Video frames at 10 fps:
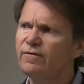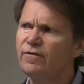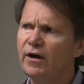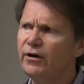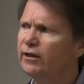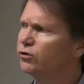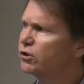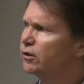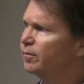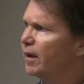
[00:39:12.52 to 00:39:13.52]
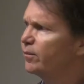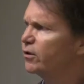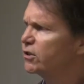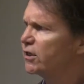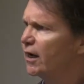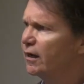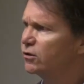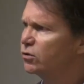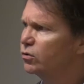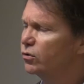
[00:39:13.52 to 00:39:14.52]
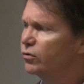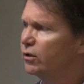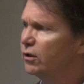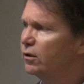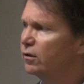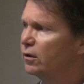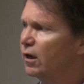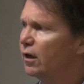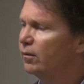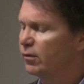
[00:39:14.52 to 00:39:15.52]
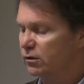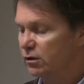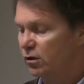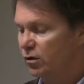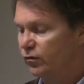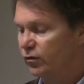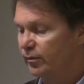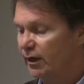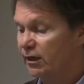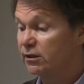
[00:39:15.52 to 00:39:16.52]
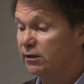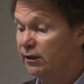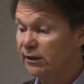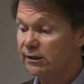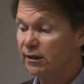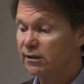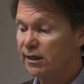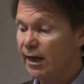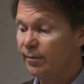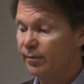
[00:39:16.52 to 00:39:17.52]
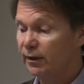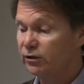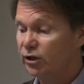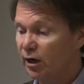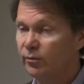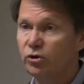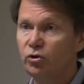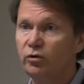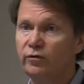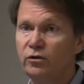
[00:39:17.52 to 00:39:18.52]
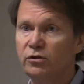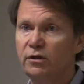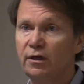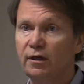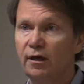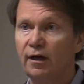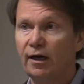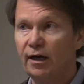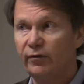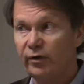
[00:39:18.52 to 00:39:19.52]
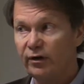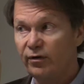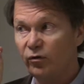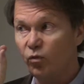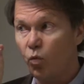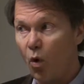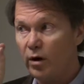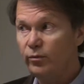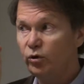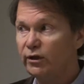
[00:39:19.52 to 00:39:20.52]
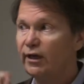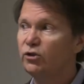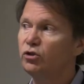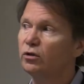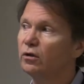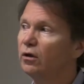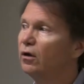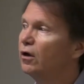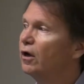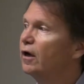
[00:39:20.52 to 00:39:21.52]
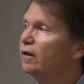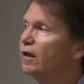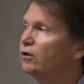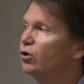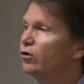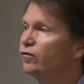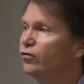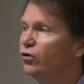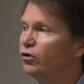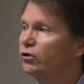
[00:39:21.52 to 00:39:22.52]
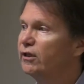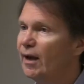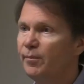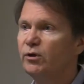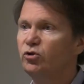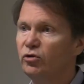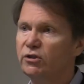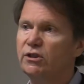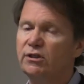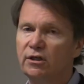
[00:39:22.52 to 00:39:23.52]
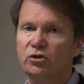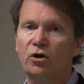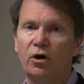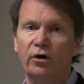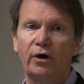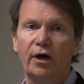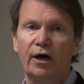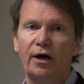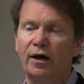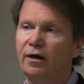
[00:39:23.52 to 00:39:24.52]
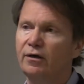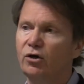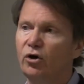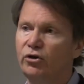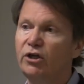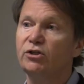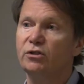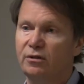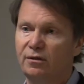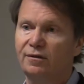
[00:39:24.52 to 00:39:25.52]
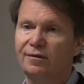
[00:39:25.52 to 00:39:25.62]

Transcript: Very interesting paper in Science 2 or 3 months ago from Jens Nielsen's lab at Chalmers University, but he found one mutation that conferred temperature resistance on yeast.